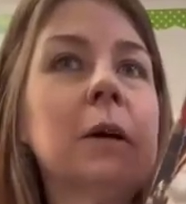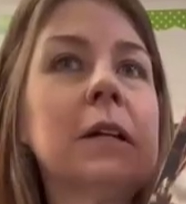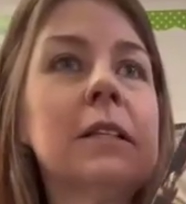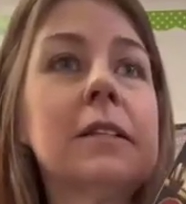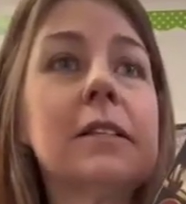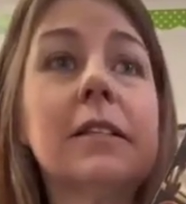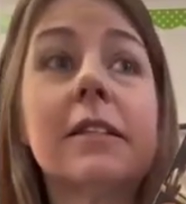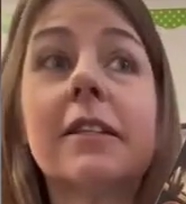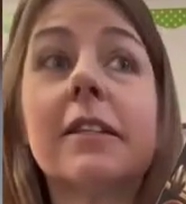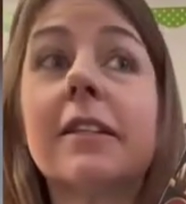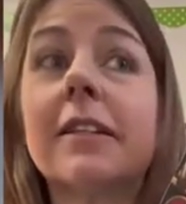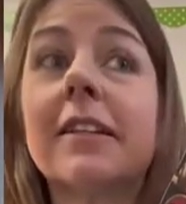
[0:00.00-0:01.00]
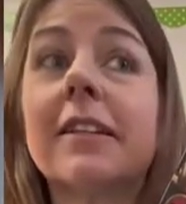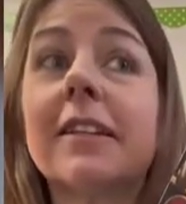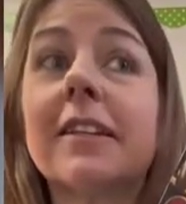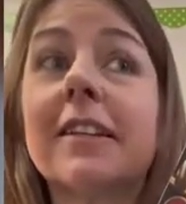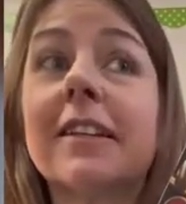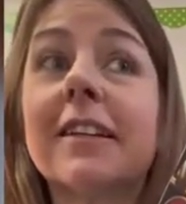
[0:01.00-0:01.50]
Going once?
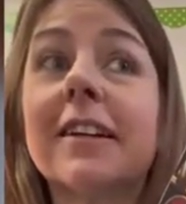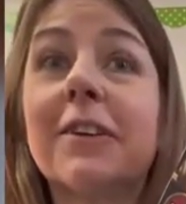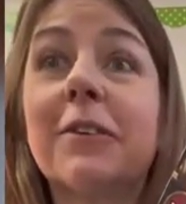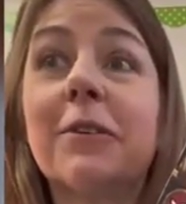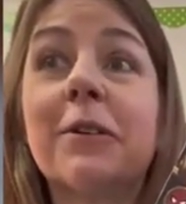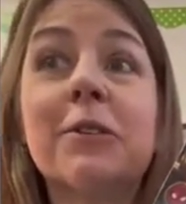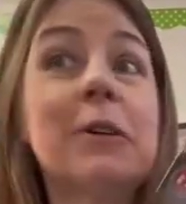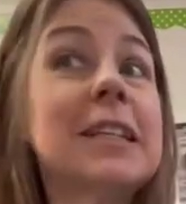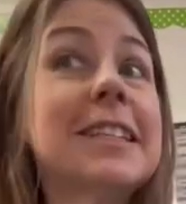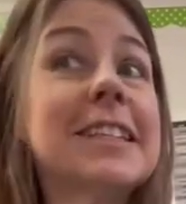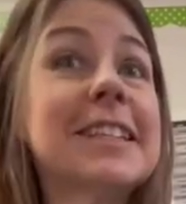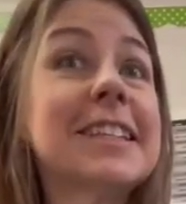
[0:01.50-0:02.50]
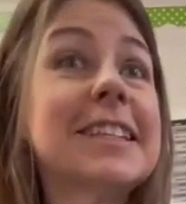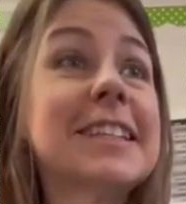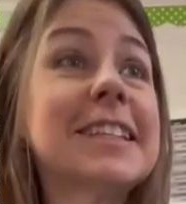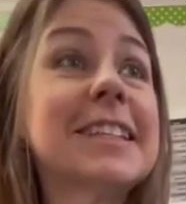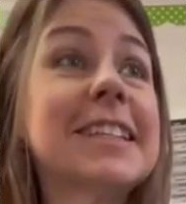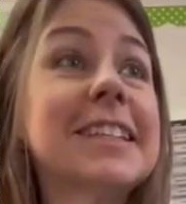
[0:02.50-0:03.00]
Going
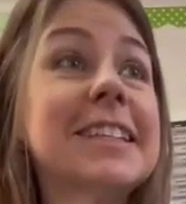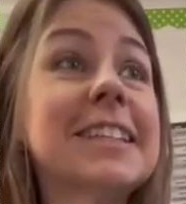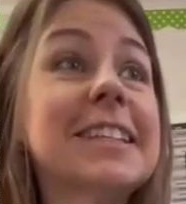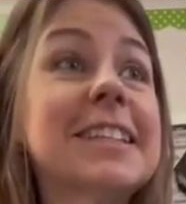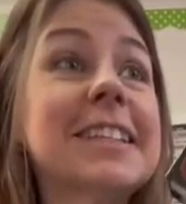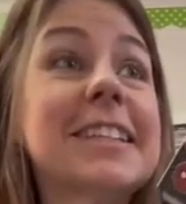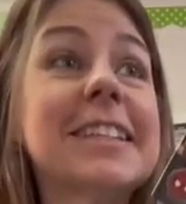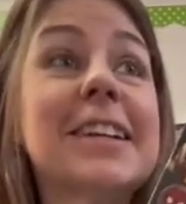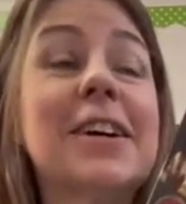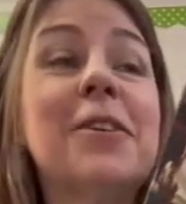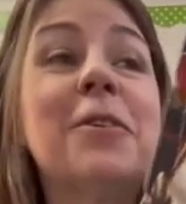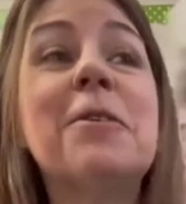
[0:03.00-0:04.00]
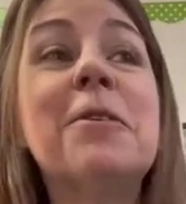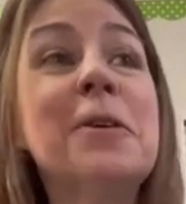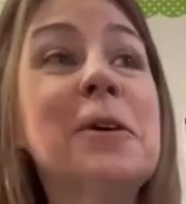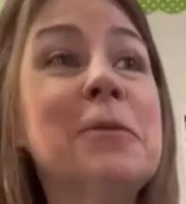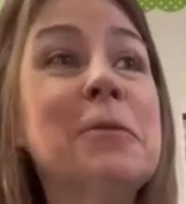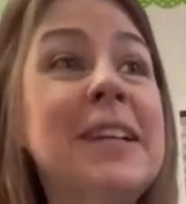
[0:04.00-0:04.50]
twice? So,
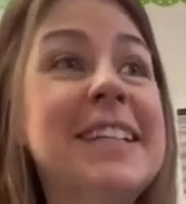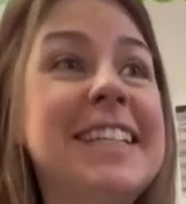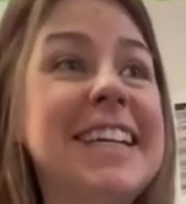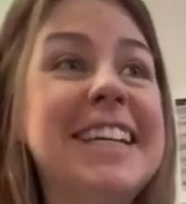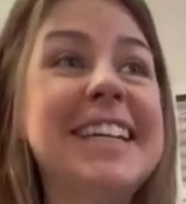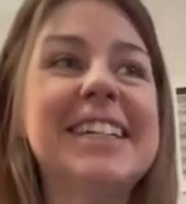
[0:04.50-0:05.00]
What a